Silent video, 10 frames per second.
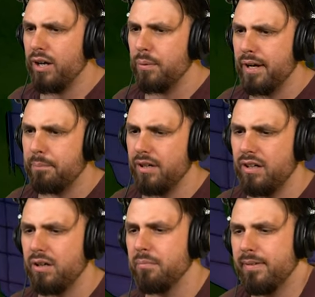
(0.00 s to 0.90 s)
I don't want to...
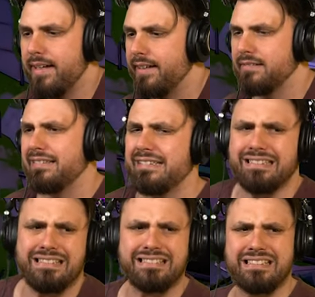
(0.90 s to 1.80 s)
Oh, man.
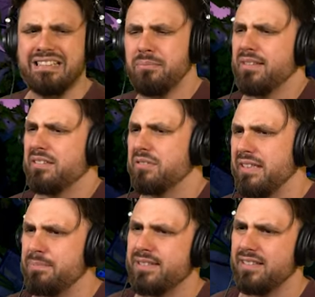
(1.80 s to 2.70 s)
Ugh, they give me the
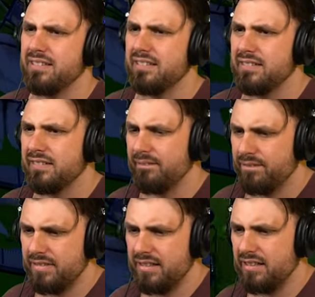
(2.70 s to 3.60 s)
creeps.
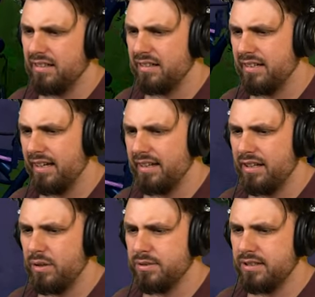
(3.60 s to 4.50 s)
Uh, okay, can
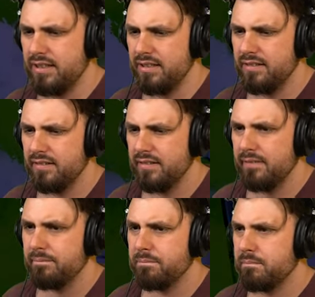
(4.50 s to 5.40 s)
I use the...
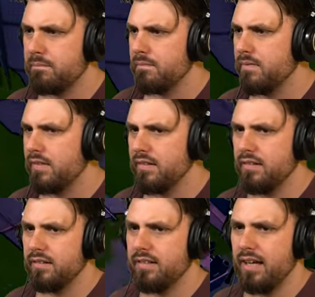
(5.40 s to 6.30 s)

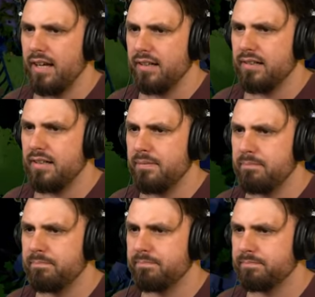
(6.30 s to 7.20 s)
Okay,
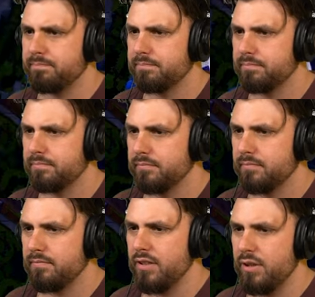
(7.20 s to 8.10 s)
um...
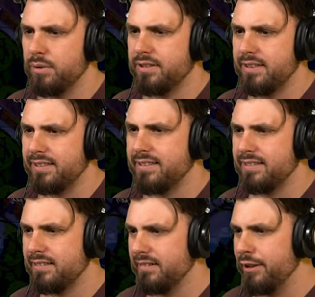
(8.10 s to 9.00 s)
Use
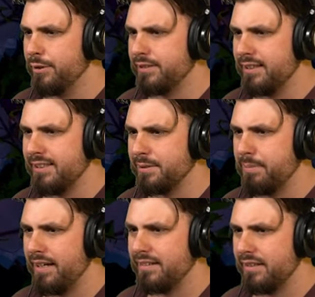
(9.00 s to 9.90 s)
this Use this as
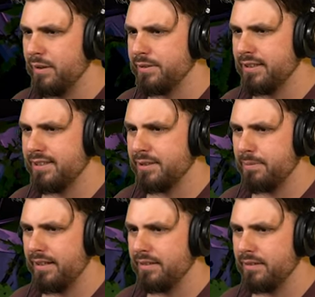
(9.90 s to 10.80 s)
bait. Use this as
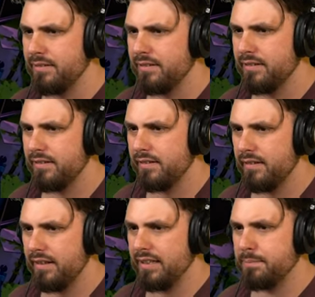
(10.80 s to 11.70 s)
bait, dude.
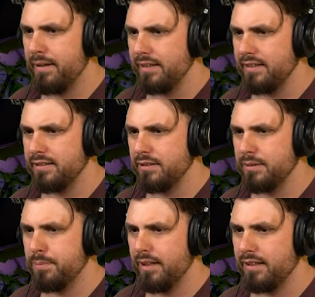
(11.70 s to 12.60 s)
It's bait. It's,
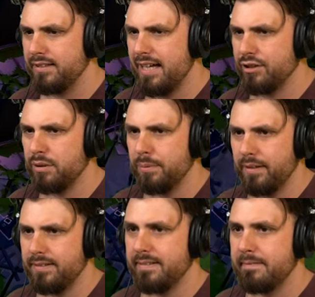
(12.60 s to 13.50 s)
it's bait. It's actual
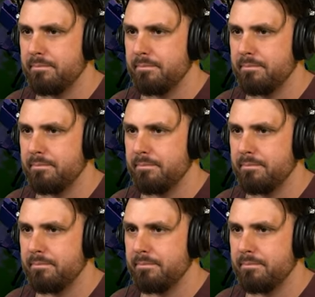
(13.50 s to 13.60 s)
bait.